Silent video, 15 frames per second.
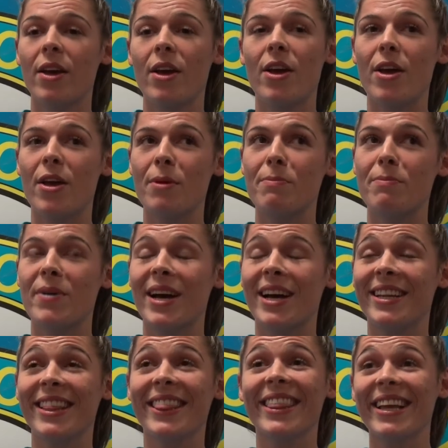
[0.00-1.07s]
I
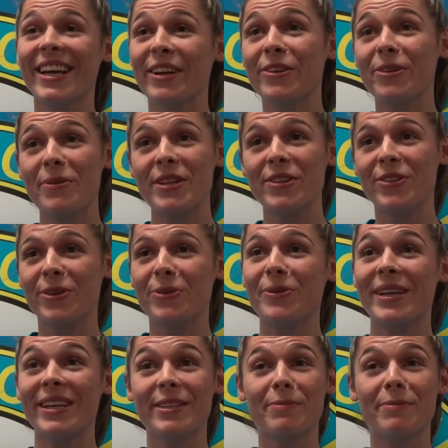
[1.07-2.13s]
didn't think I'd do it in 2
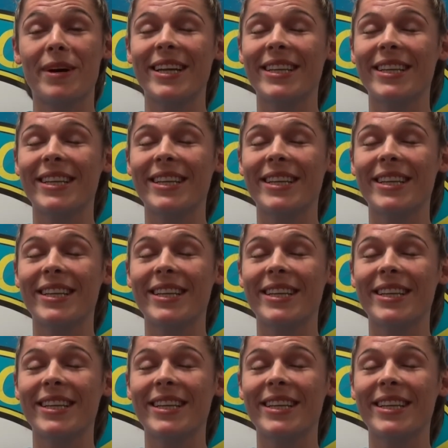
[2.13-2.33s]
weeks, but I